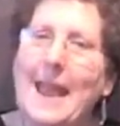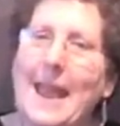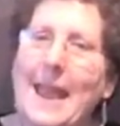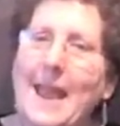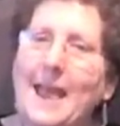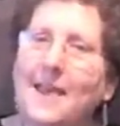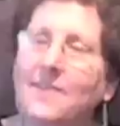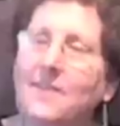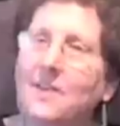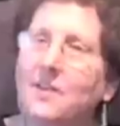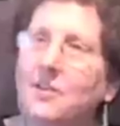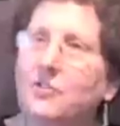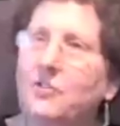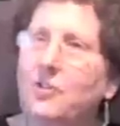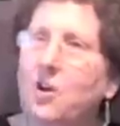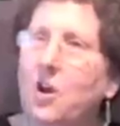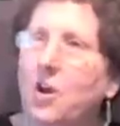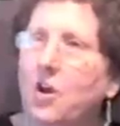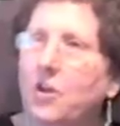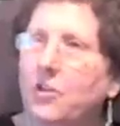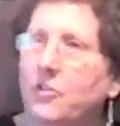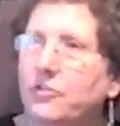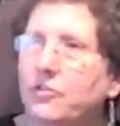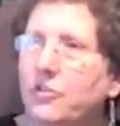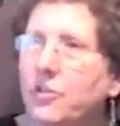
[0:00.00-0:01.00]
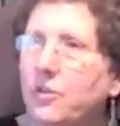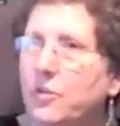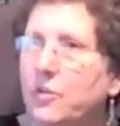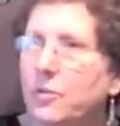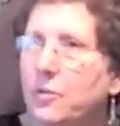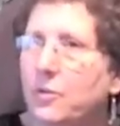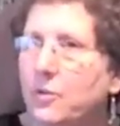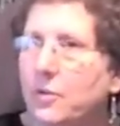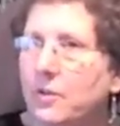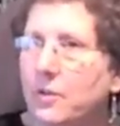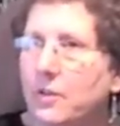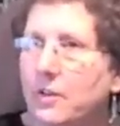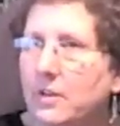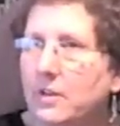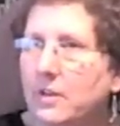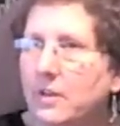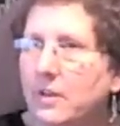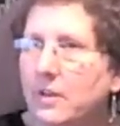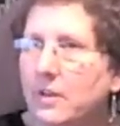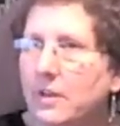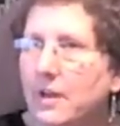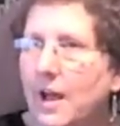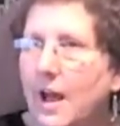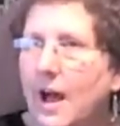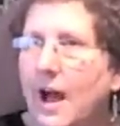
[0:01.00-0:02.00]
And there's also,
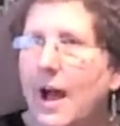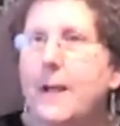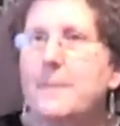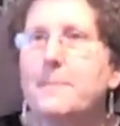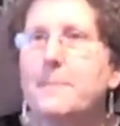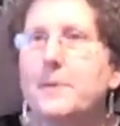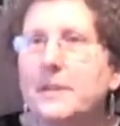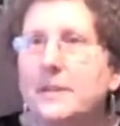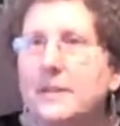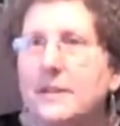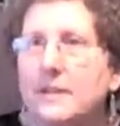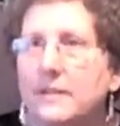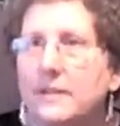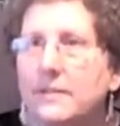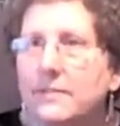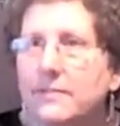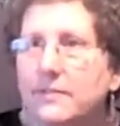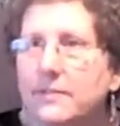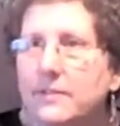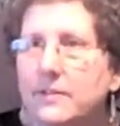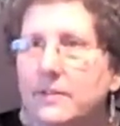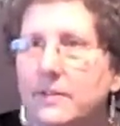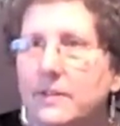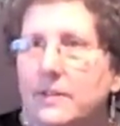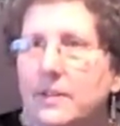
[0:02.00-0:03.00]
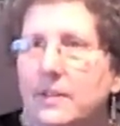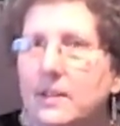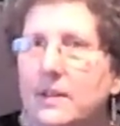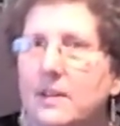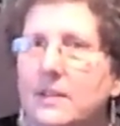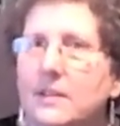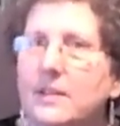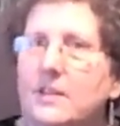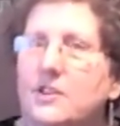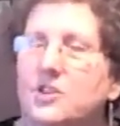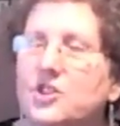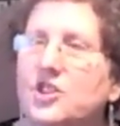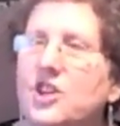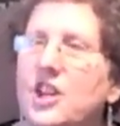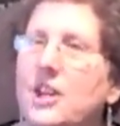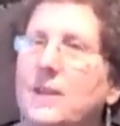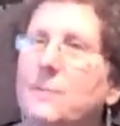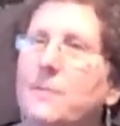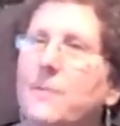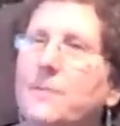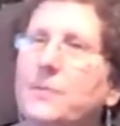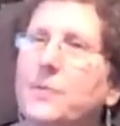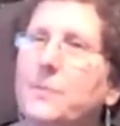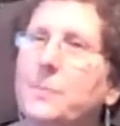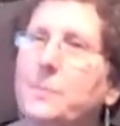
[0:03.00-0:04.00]
I believe, the
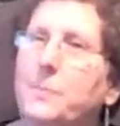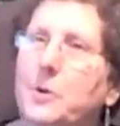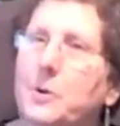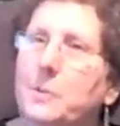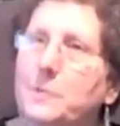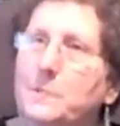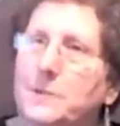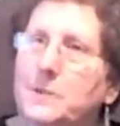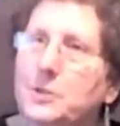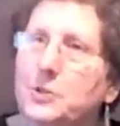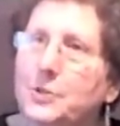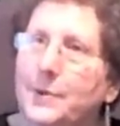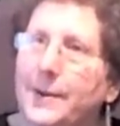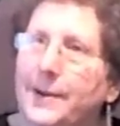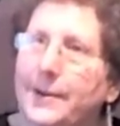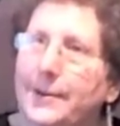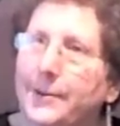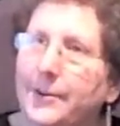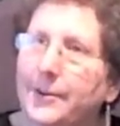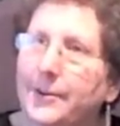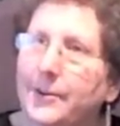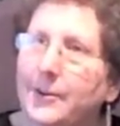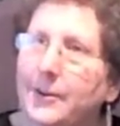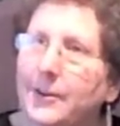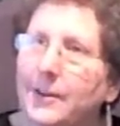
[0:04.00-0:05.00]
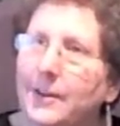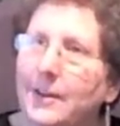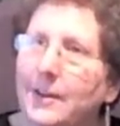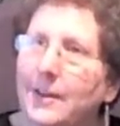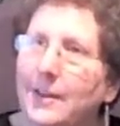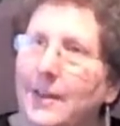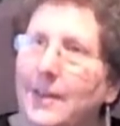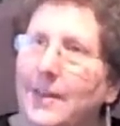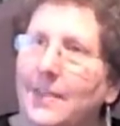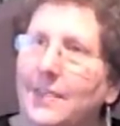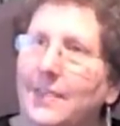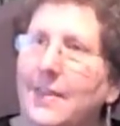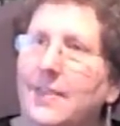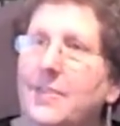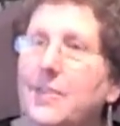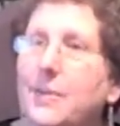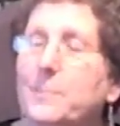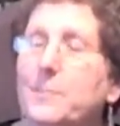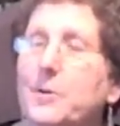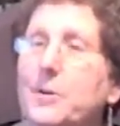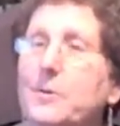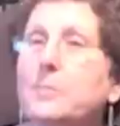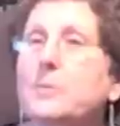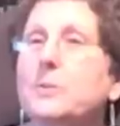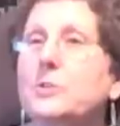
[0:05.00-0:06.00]
shame of the perpetrator that the
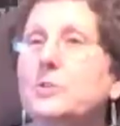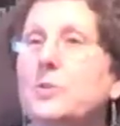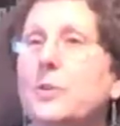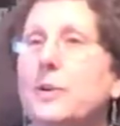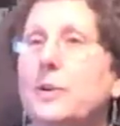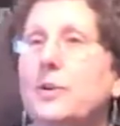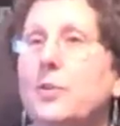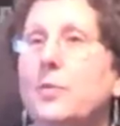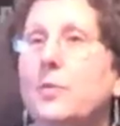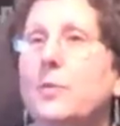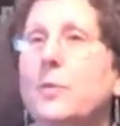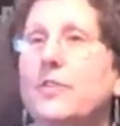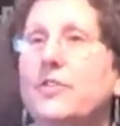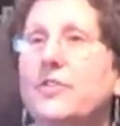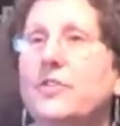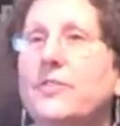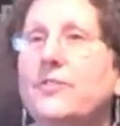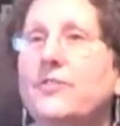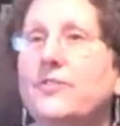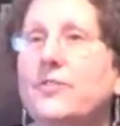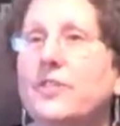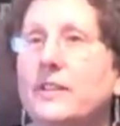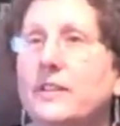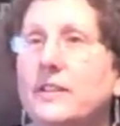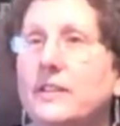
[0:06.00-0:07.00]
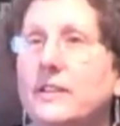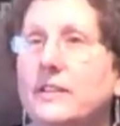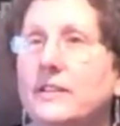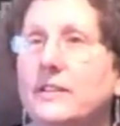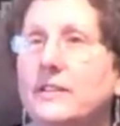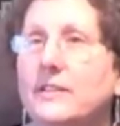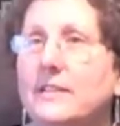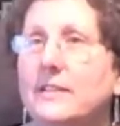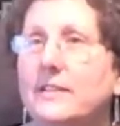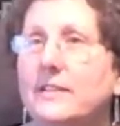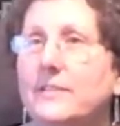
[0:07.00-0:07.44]
perpetrator wasn't feeling.